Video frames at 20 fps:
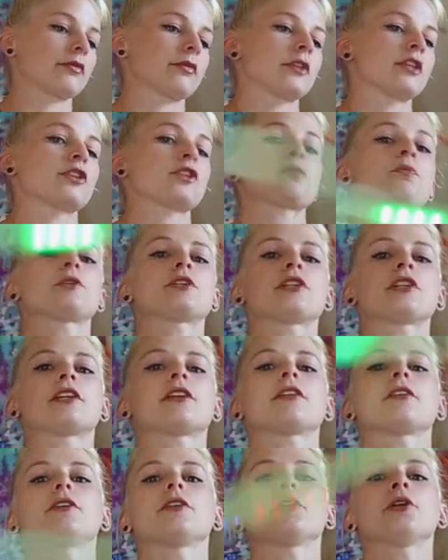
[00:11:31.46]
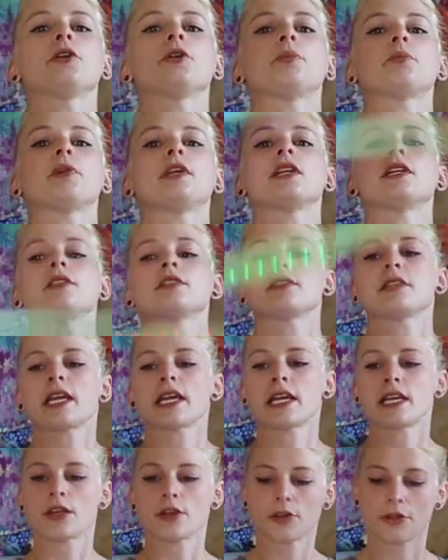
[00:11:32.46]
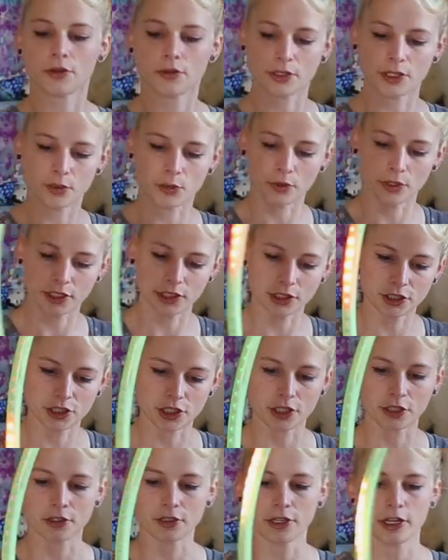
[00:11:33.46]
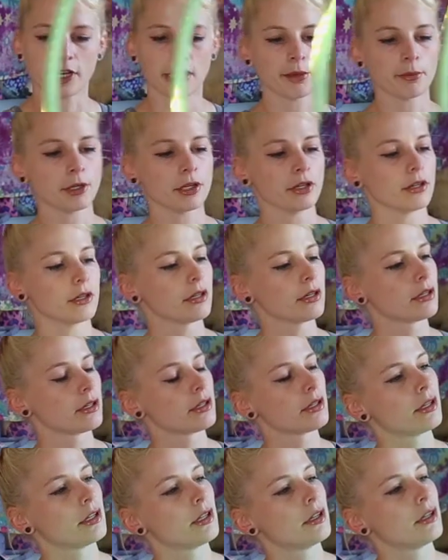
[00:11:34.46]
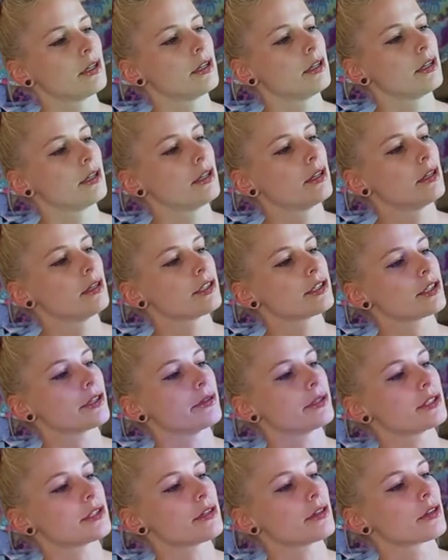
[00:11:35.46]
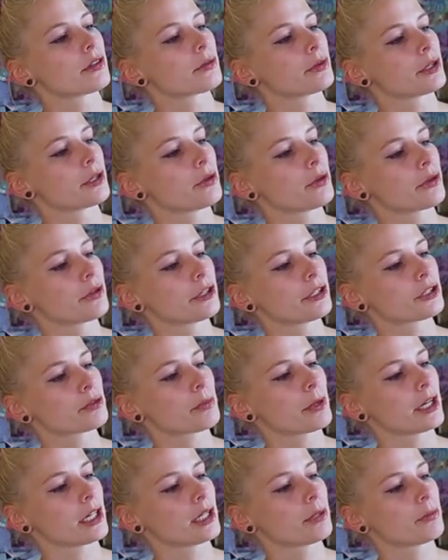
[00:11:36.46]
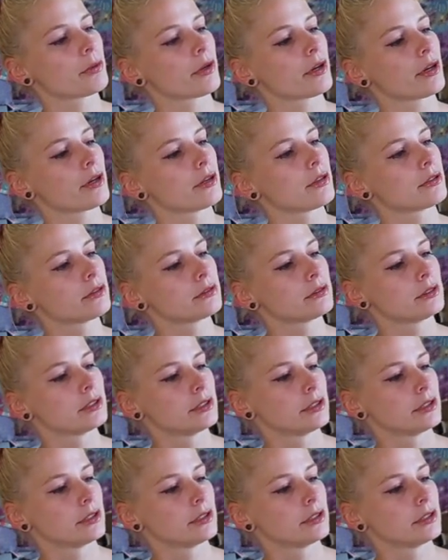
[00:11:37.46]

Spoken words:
This particular hoop is a 31-inch inner diameter, so it's in the 3/4 inch polypro,